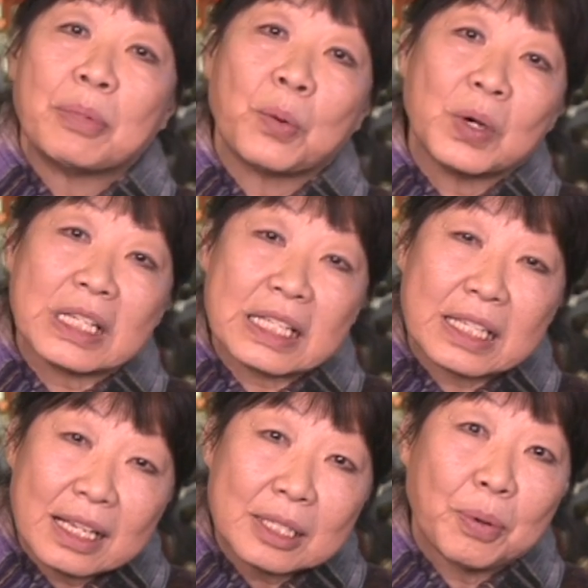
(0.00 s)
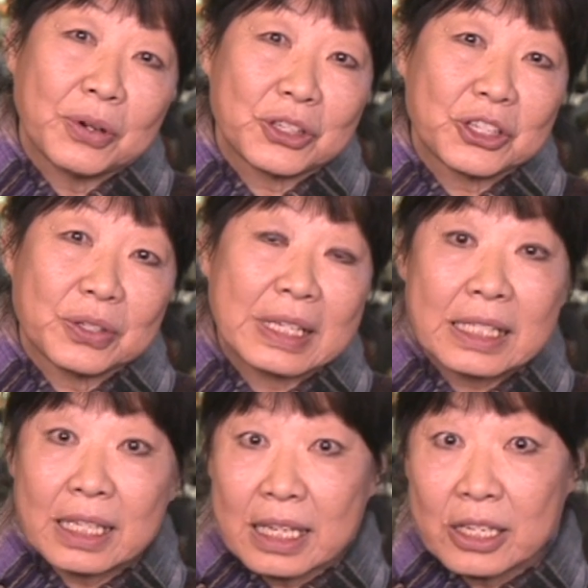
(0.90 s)
But what it does point to
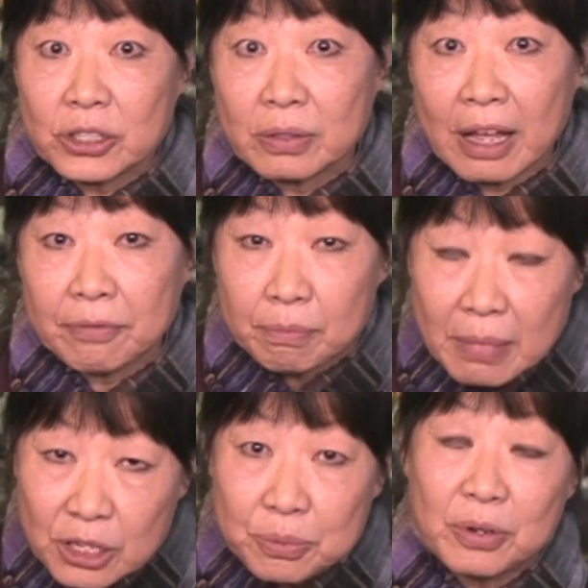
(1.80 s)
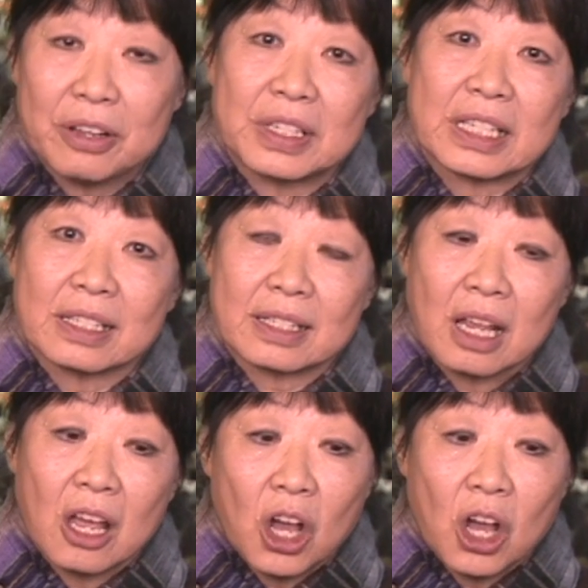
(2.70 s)
is the need to have much more evidence